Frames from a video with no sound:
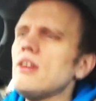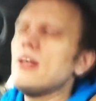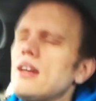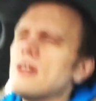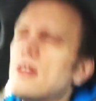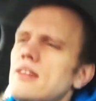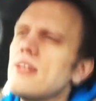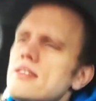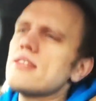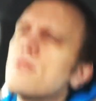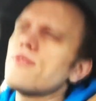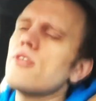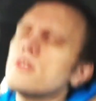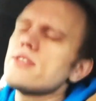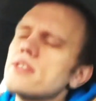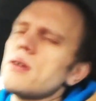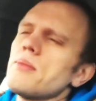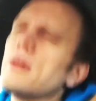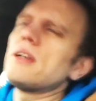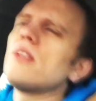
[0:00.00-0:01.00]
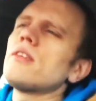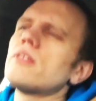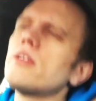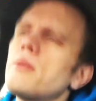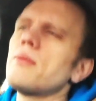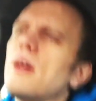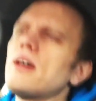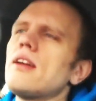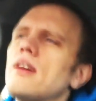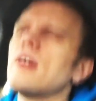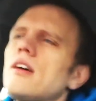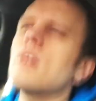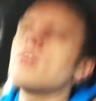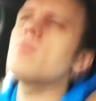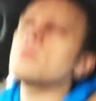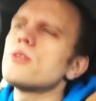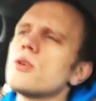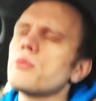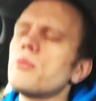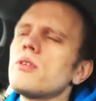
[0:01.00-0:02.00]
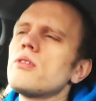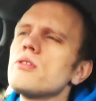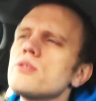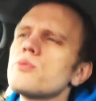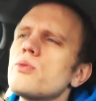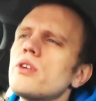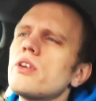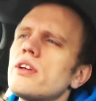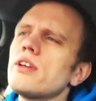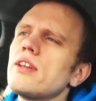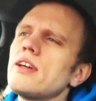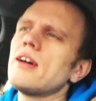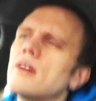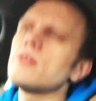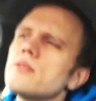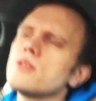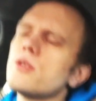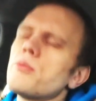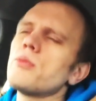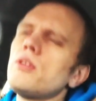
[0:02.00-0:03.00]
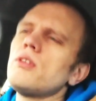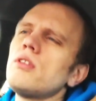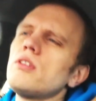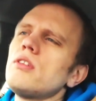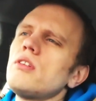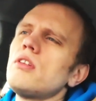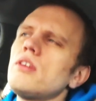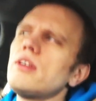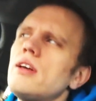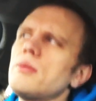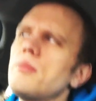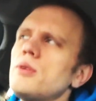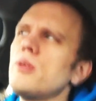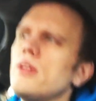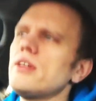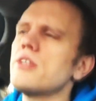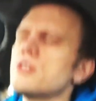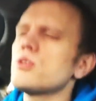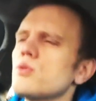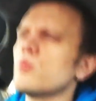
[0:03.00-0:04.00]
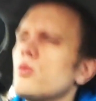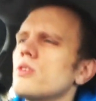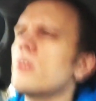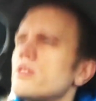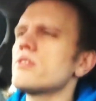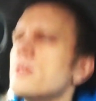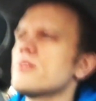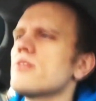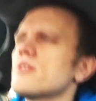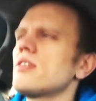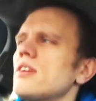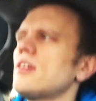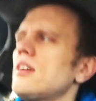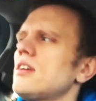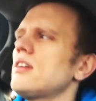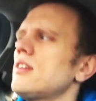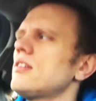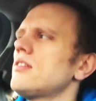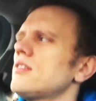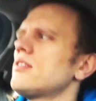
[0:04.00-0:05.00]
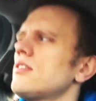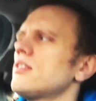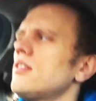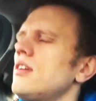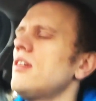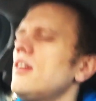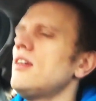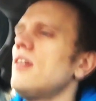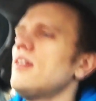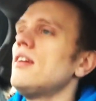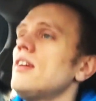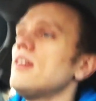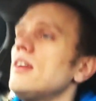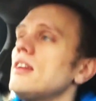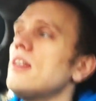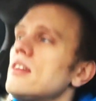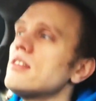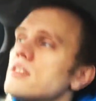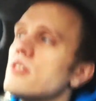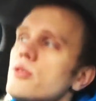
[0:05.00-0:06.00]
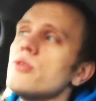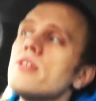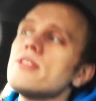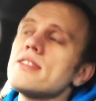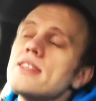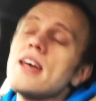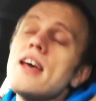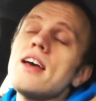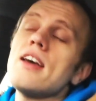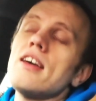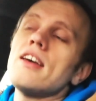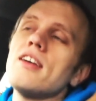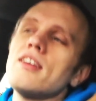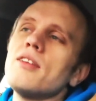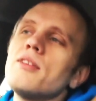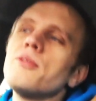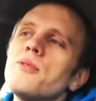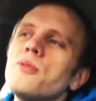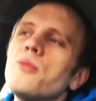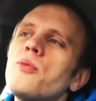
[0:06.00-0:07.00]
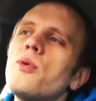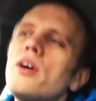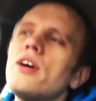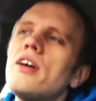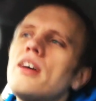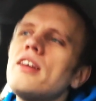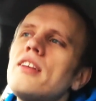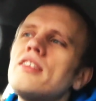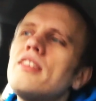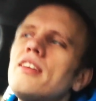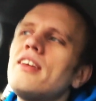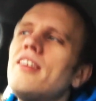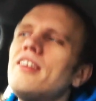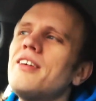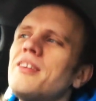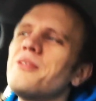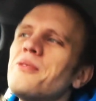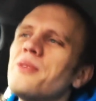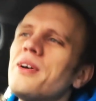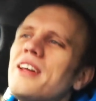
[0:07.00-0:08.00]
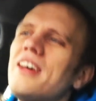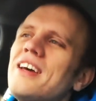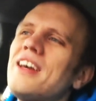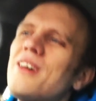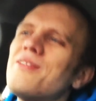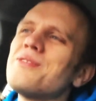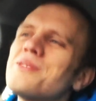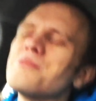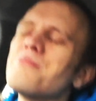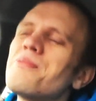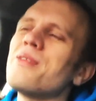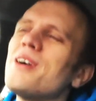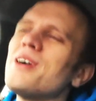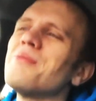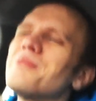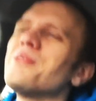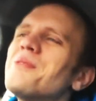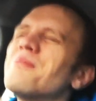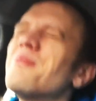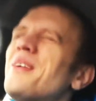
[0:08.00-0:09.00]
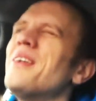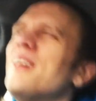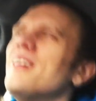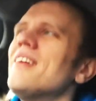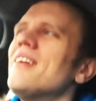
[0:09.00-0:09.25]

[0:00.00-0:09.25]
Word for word: And that's the first time I learned about how terminals work and how terminal emulation works. And to this day, when I have some problem